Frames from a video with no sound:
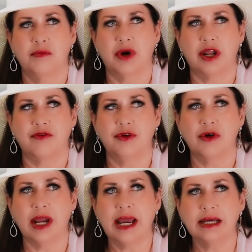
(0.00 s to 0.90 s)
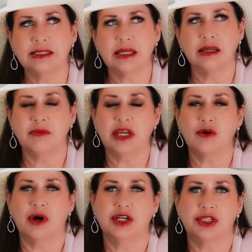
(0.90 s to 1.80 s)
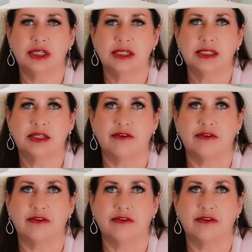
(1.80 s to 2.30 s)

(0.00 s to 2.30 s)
But if you're asking me questions